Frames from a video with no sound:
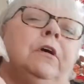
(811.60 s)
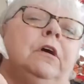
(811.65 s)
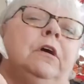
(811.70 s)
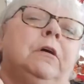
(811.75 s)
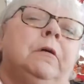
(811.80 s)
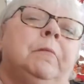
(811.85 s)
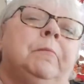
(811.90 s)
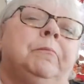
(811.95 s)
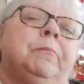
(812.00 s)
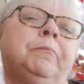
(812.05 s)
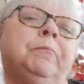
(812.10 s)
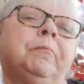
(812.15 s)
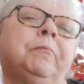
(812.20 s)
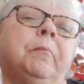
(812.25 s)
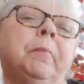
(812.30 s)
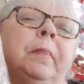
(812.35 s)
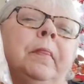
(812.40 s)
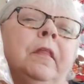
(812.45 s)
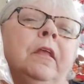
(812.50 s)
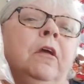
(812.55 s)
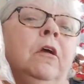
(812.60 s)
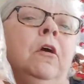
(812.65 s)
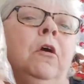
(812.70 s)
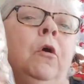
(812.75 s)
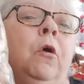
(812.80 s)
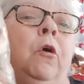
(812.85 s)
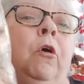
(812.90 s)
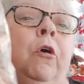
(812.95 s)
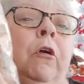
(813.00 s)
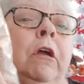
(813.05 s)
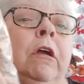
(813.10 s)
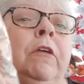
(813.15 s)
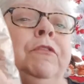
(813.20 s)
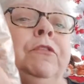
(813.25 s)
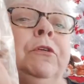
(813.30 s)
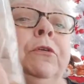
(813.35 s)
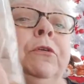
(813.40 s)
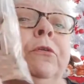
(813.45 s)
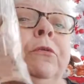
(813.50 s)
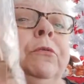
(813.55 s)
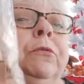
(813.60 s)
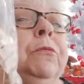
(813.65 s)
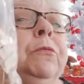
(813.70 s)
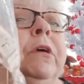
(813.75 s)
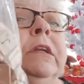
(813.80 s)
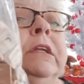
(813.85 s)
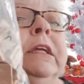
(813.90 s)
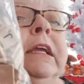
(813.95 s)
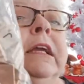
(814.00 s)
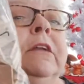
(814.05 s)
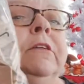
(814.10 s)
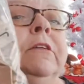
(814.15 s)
um, or if you want to get